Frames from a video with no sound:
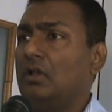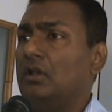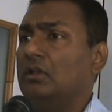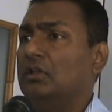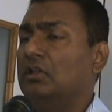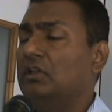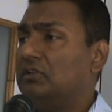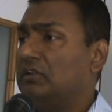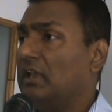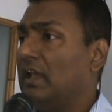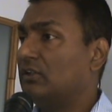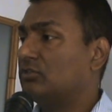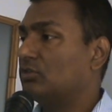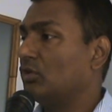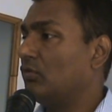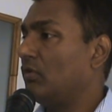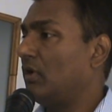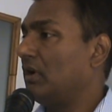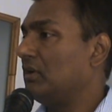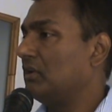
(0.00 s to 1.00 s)
He takes
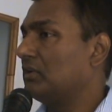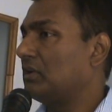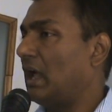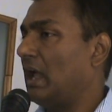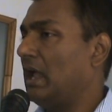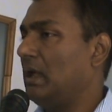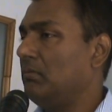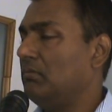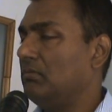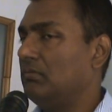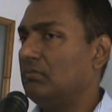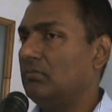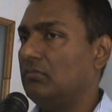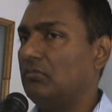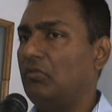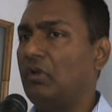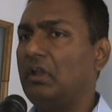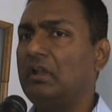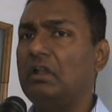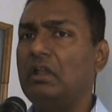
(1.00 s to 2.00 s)
over at a time
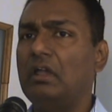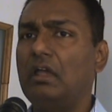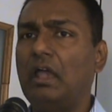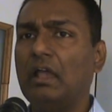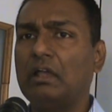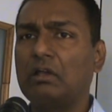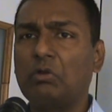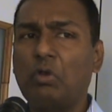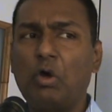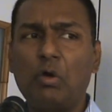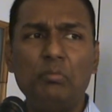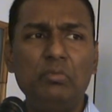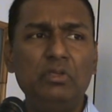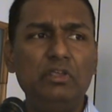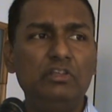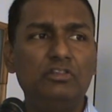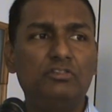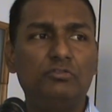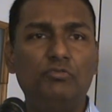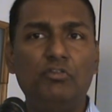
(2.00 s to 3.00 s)
when economy
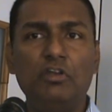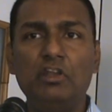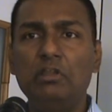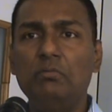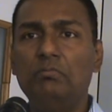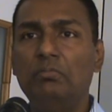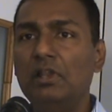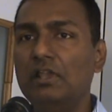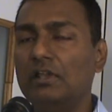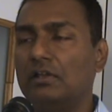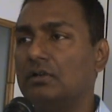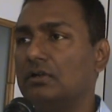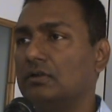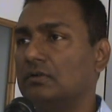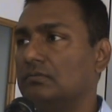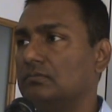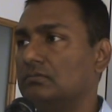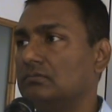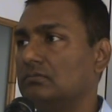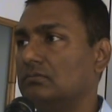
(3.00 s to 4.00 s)
is very bleak.
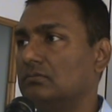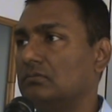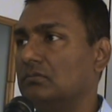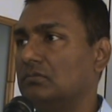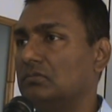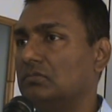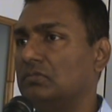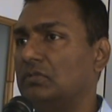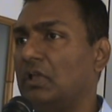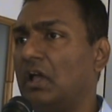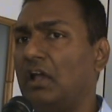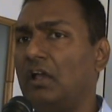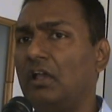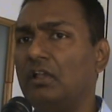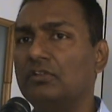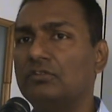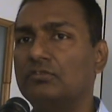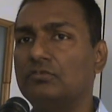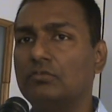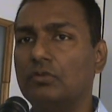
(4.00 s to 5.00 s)

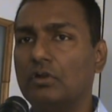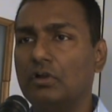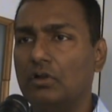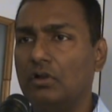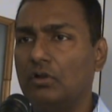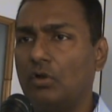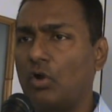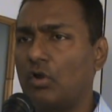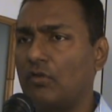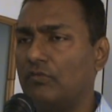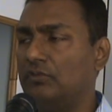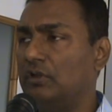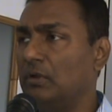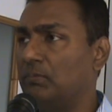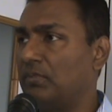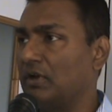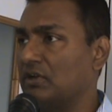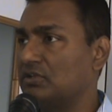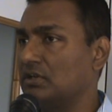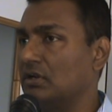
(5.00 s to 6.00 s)
There's a lot of
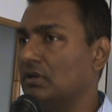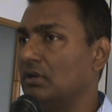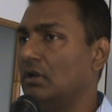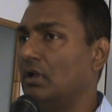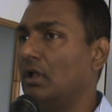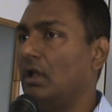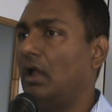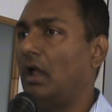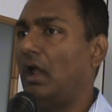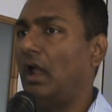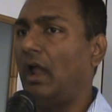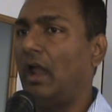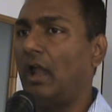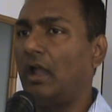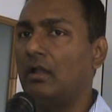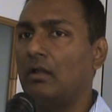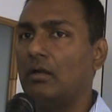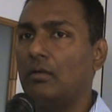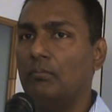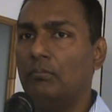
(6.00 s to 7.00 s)
depression
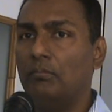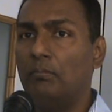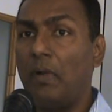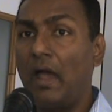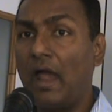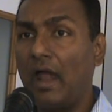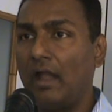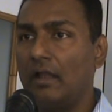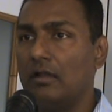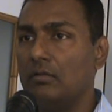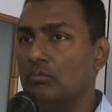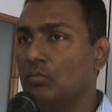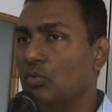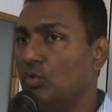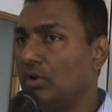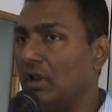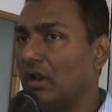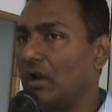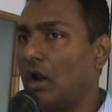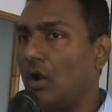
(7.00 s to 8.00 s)
and bad
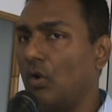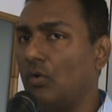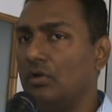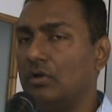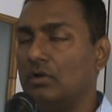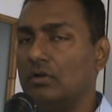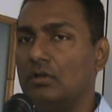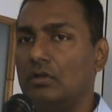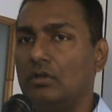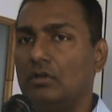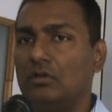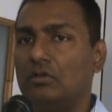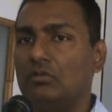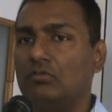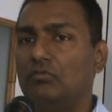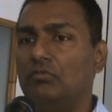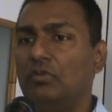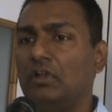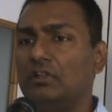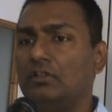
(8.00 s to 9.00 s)
mood around,
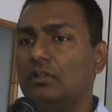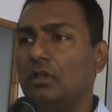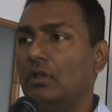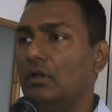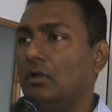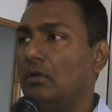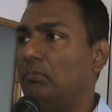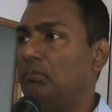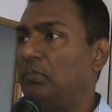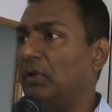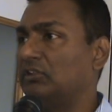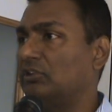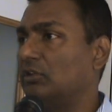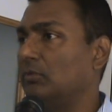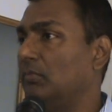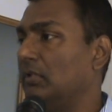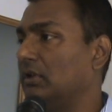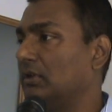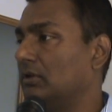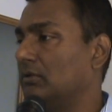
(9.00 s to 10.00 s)
with
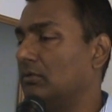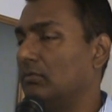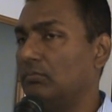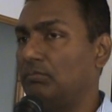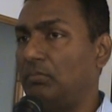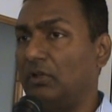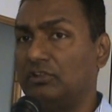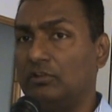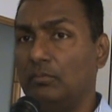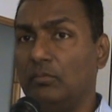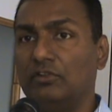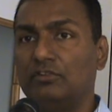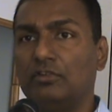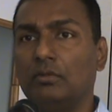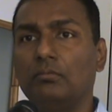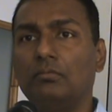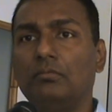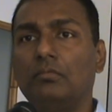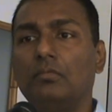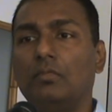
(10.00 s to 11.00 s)

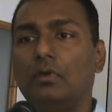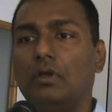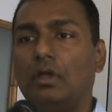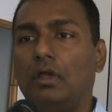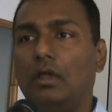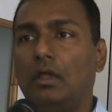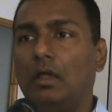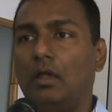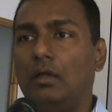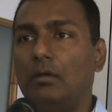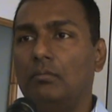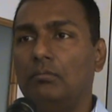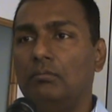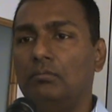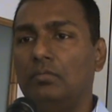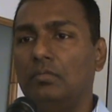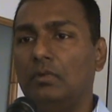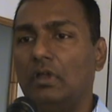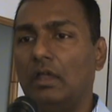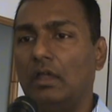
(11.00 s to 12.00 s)
pessimism
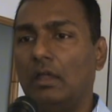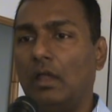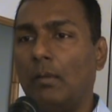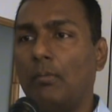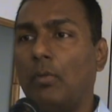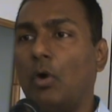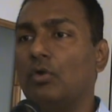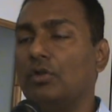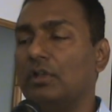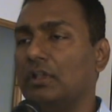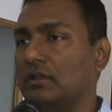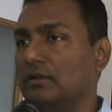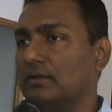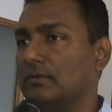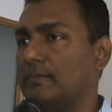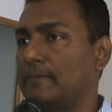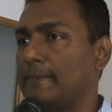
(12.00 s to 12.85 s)
abounding.